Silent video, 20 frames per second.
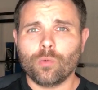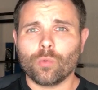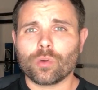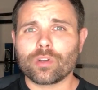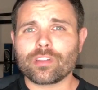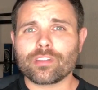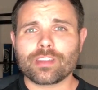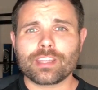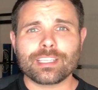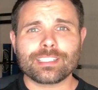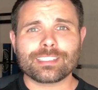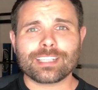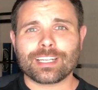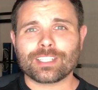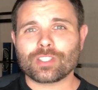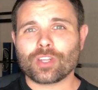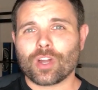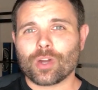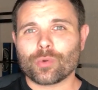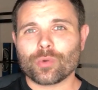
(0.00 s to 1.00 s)
One of the things that
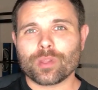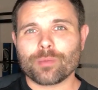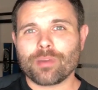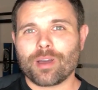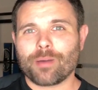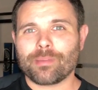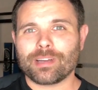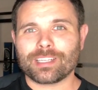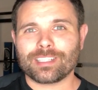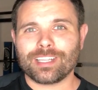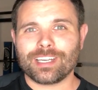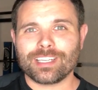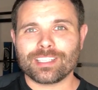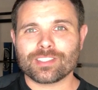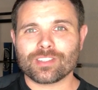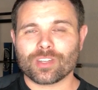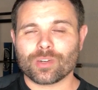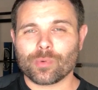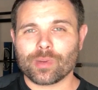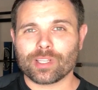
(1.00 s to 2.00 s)
I talk with about my
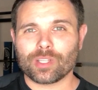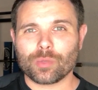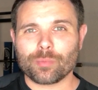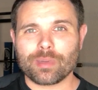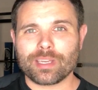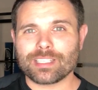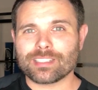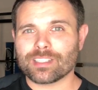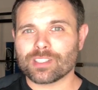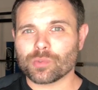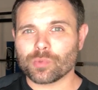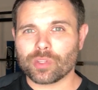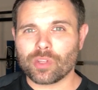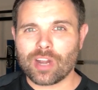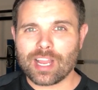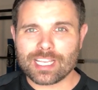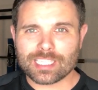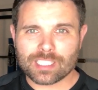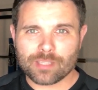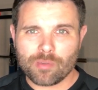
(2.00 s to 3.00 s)
clients on a regular basis when
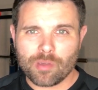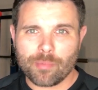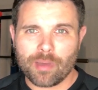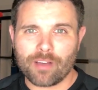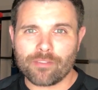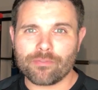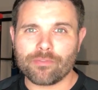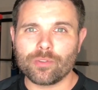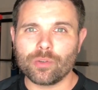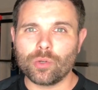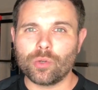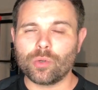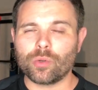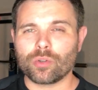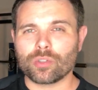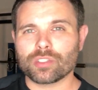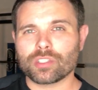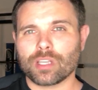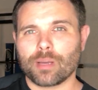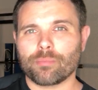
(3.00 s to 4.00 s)
they're asking me about
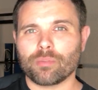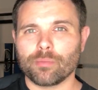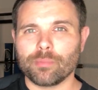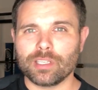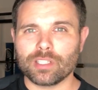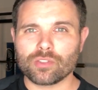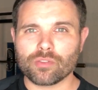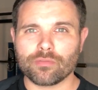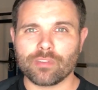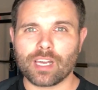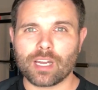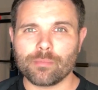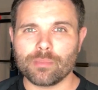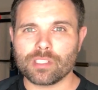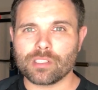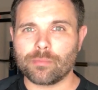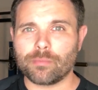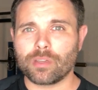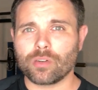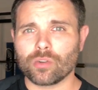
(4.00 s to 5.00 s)
food or supplements or
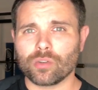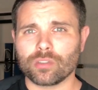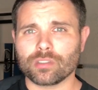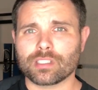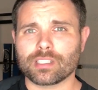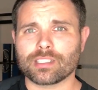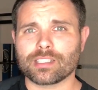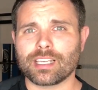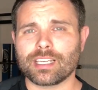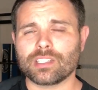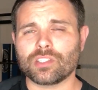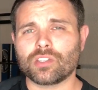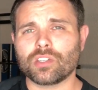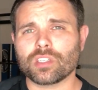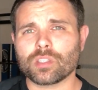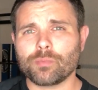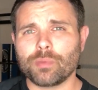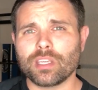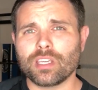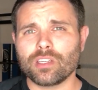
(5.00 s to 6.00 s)
vitamins and minerals is that
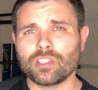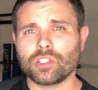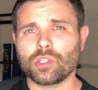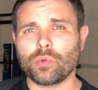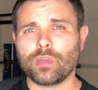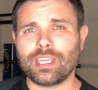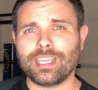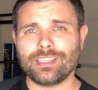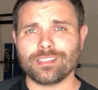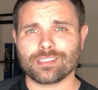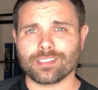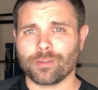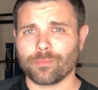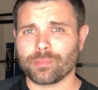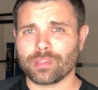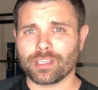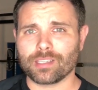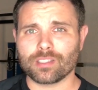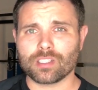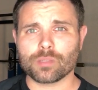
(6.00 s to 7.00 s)
just because you eat
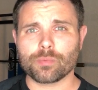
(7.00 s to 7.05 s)
something,